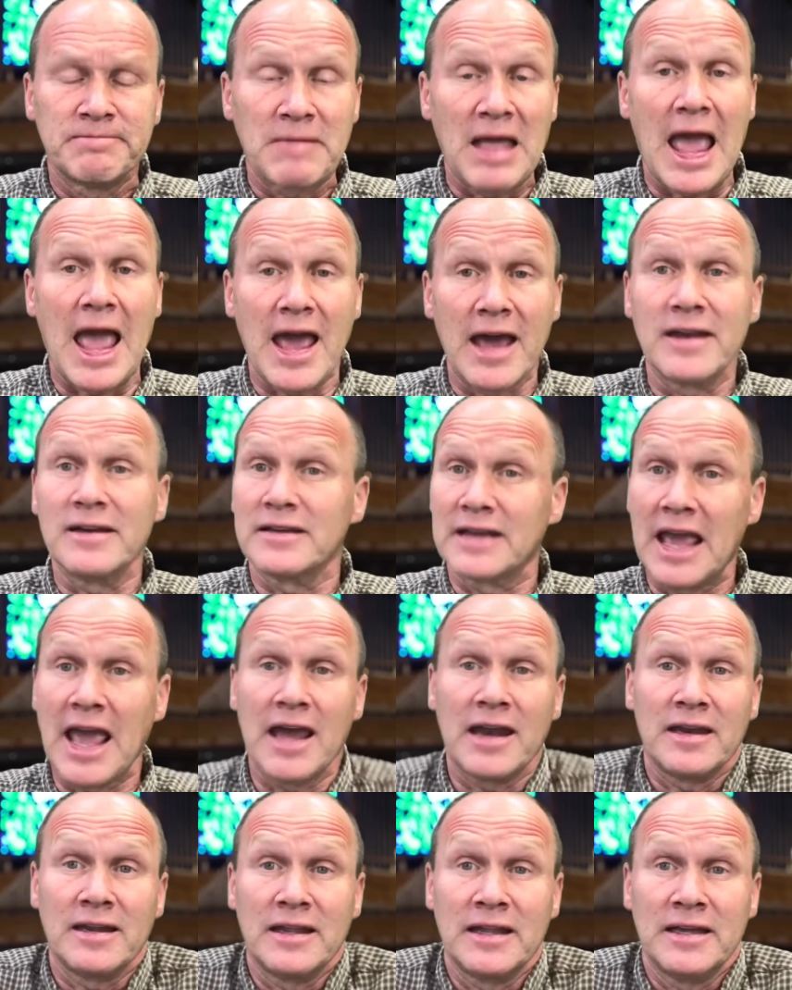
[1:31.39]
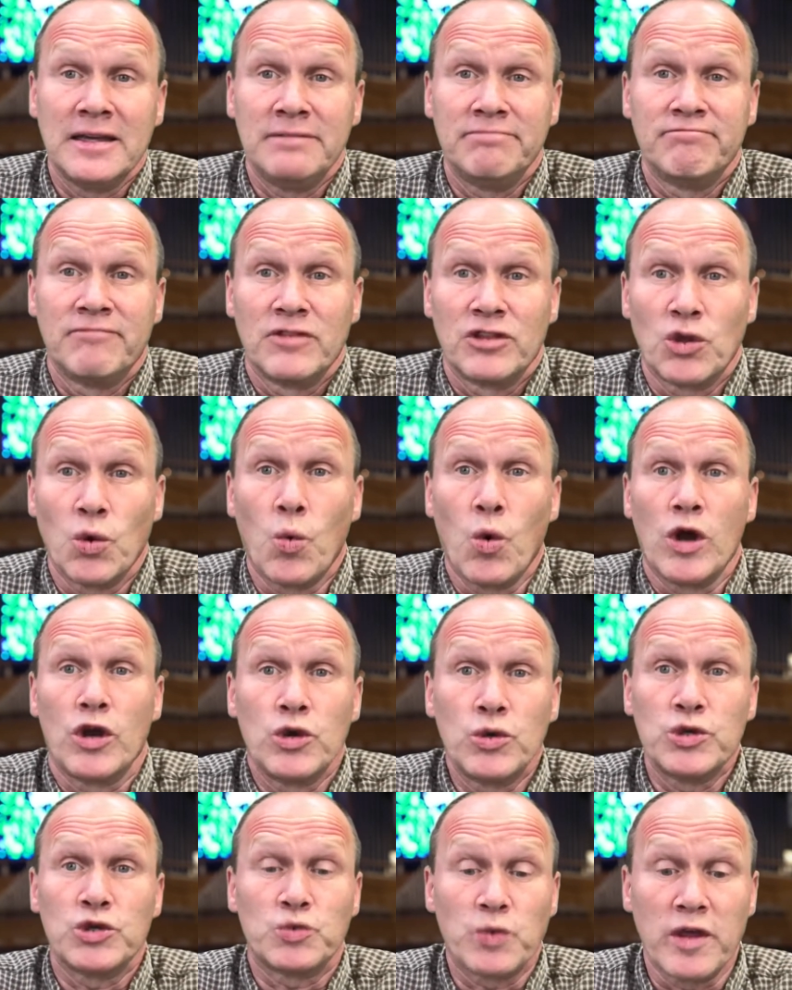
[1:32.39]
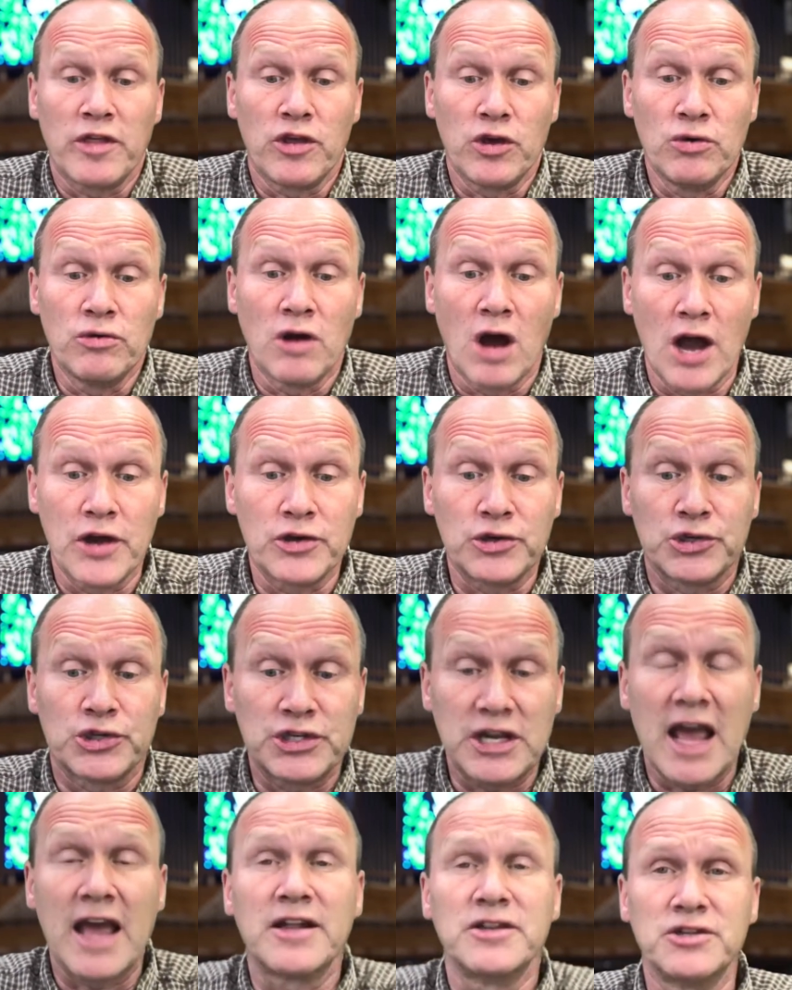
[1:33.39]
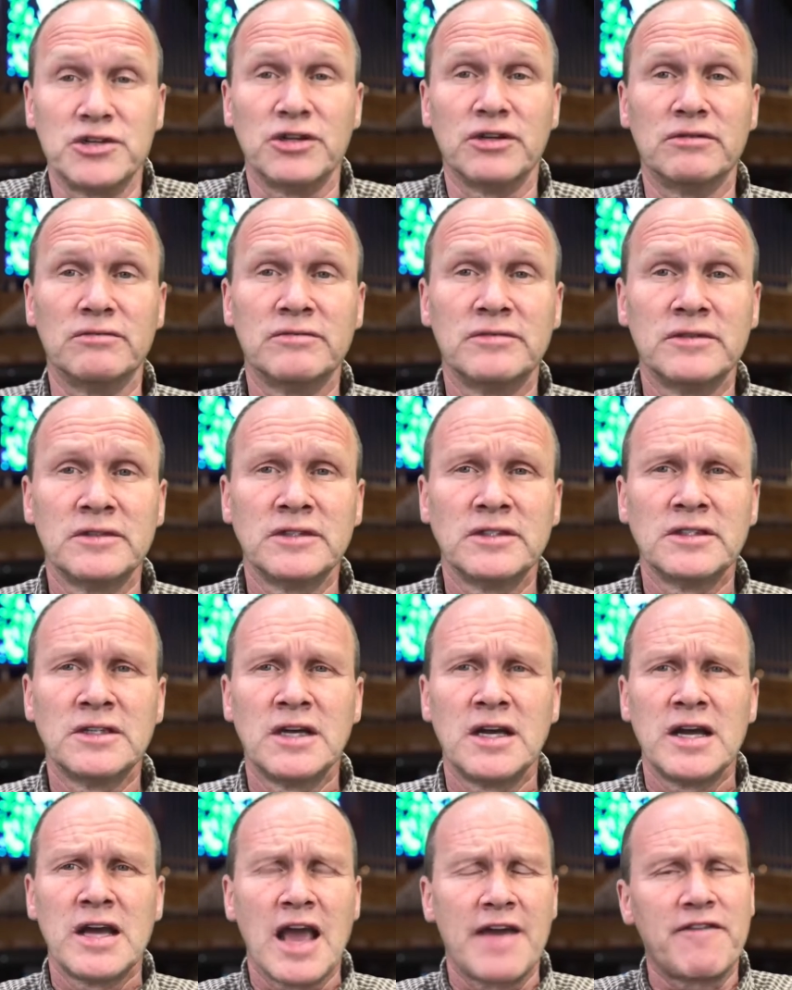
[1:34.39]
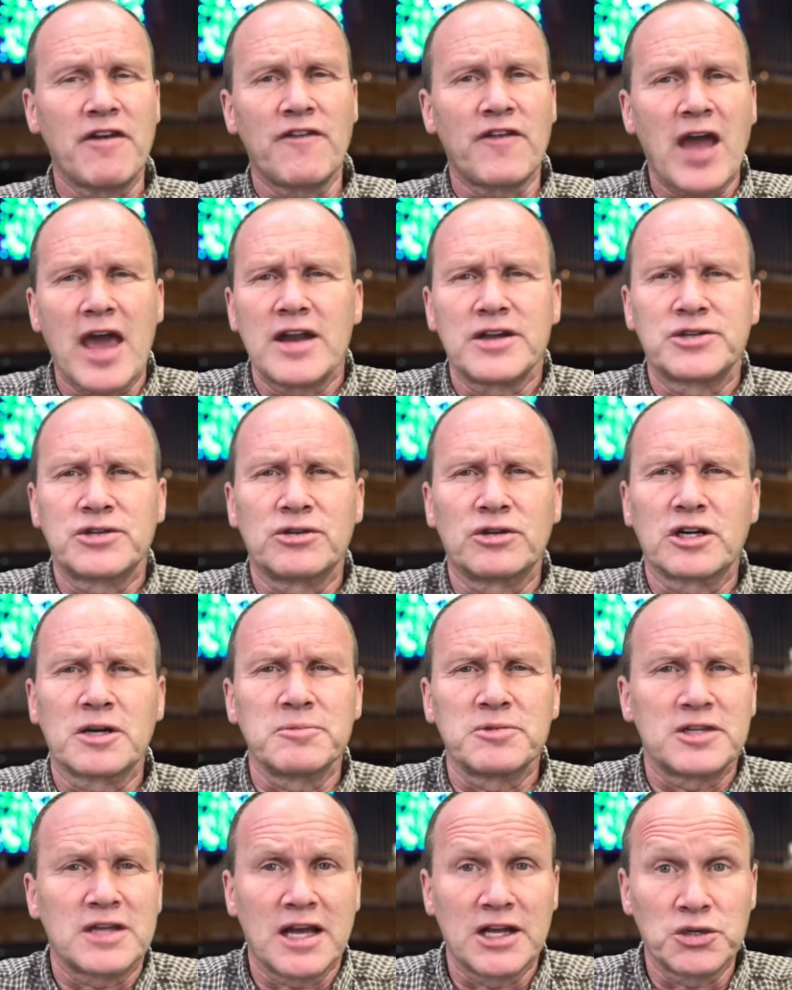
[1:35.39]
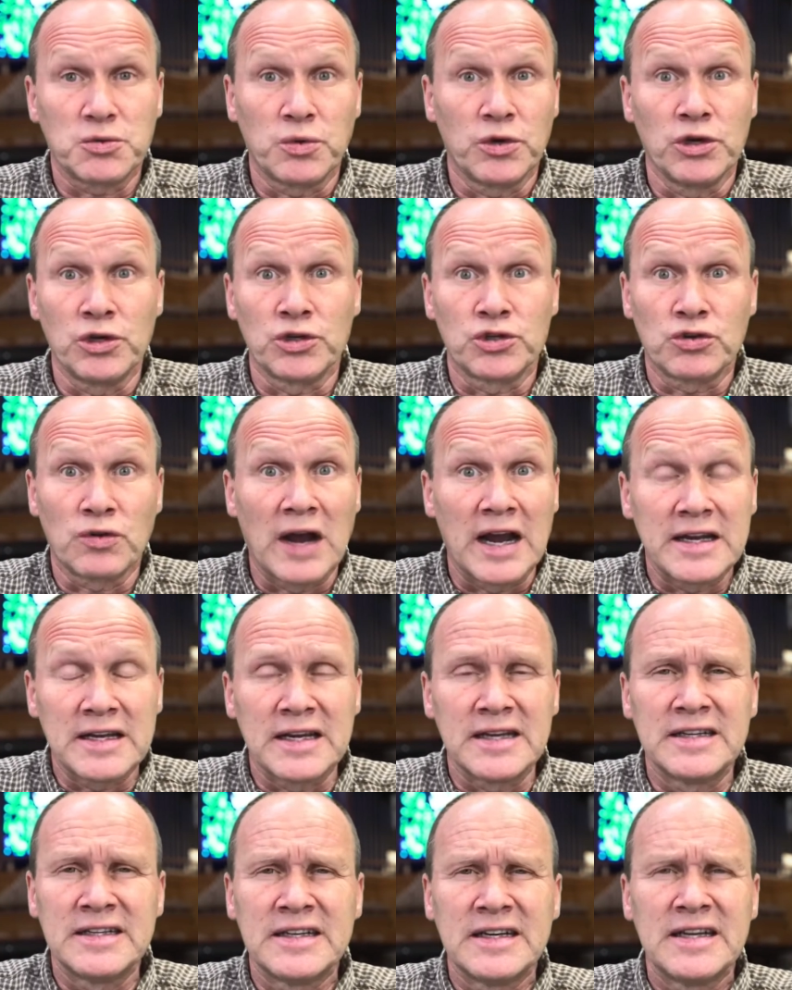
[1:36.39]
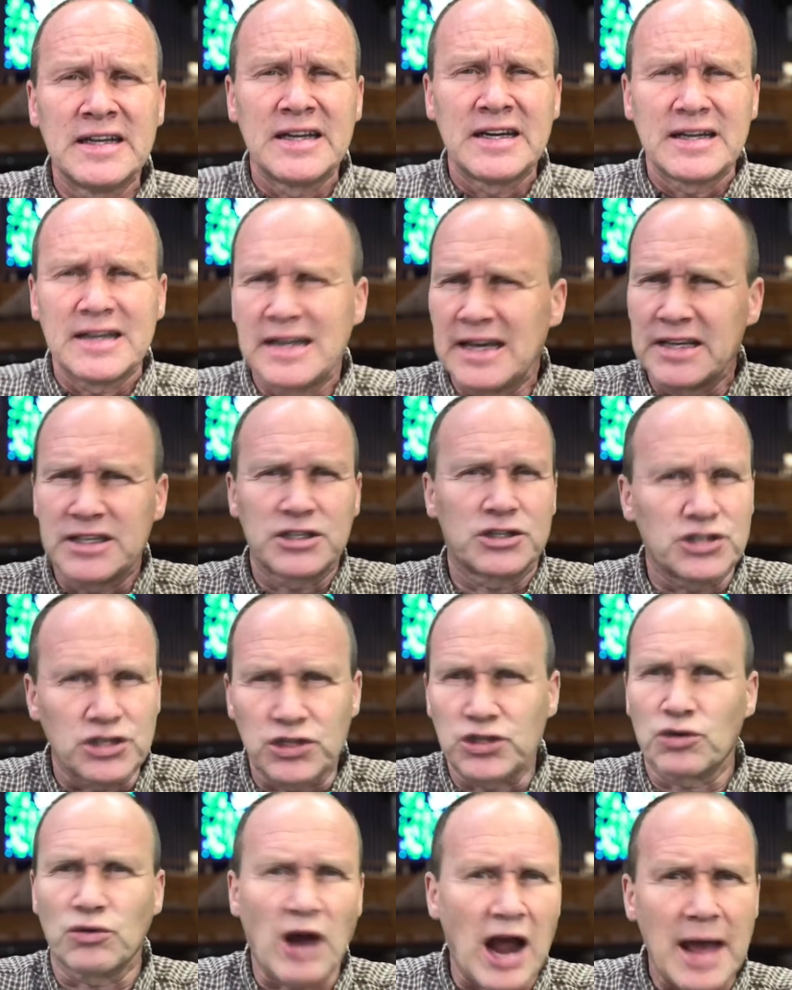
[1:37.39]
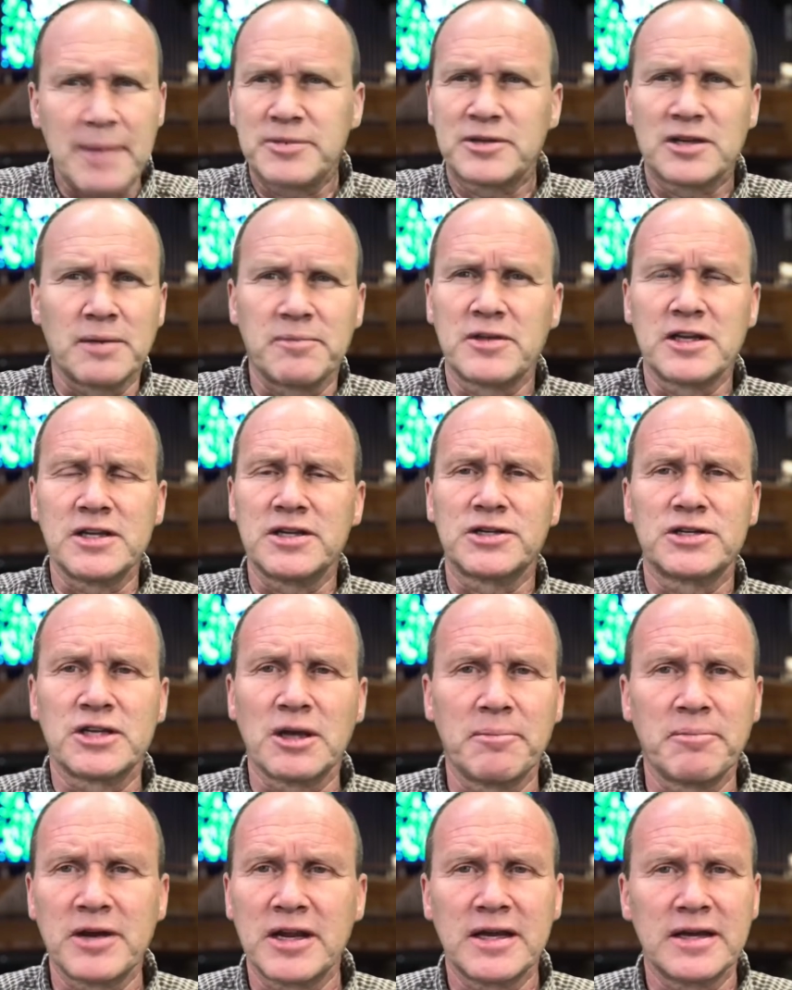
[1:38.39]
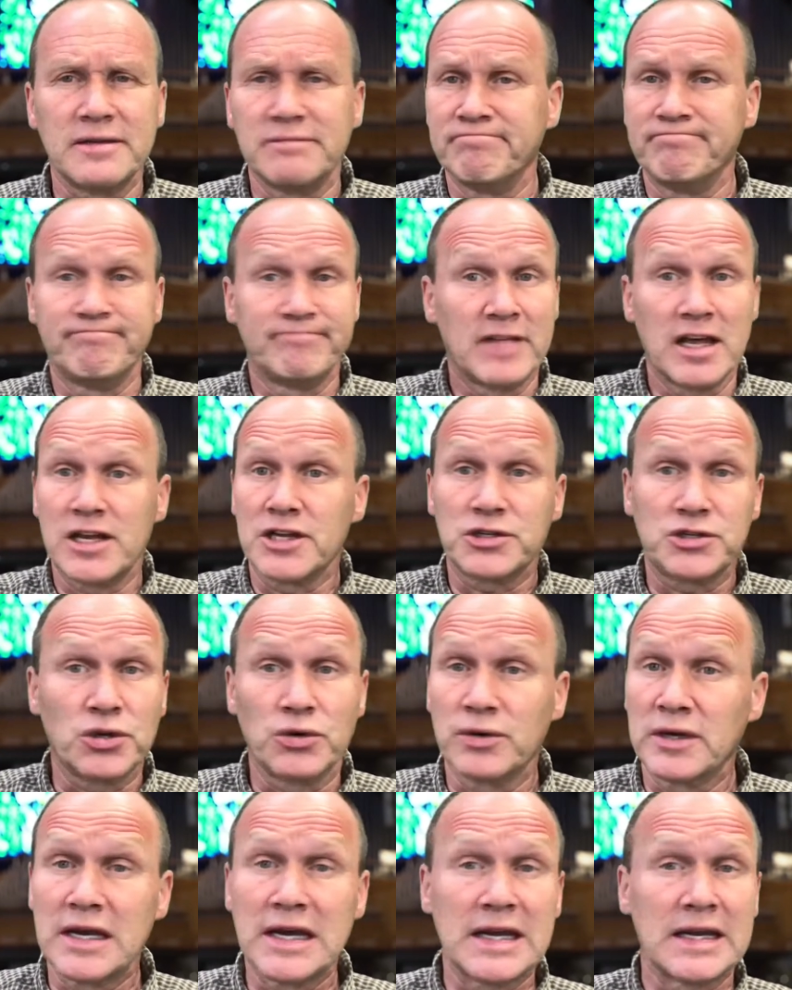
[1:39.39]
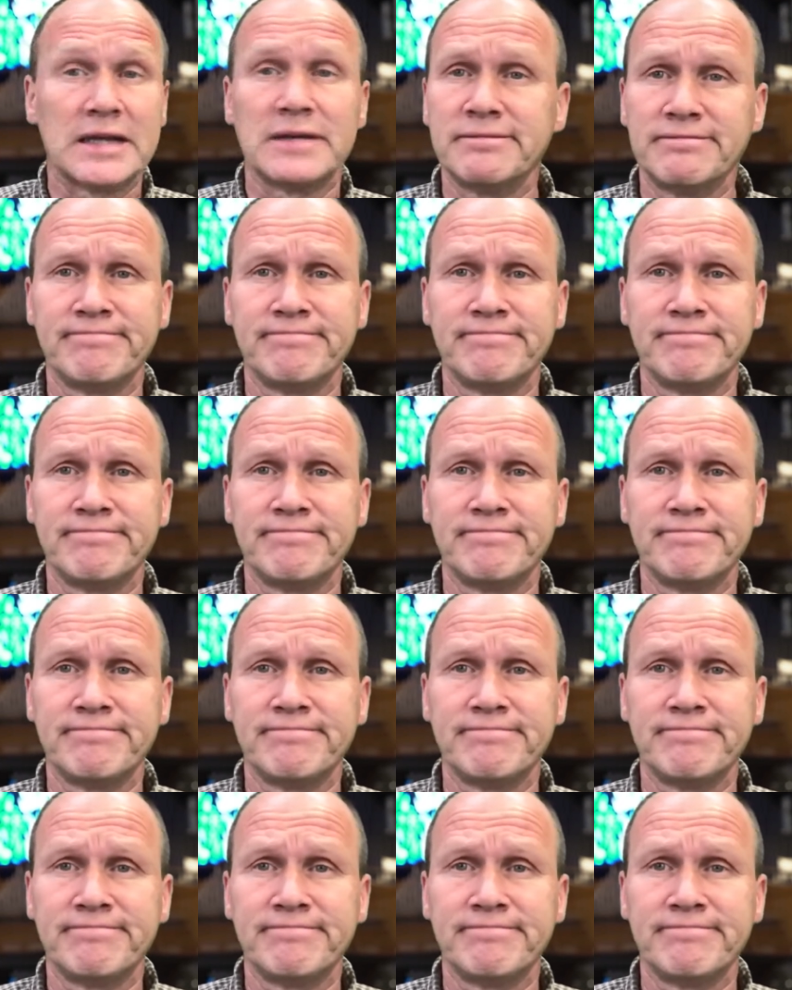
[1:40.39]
And candidly, the one who is with you understands you. Have you ever had a circumstance where you're trying to describe something to somebody and they just don't get it?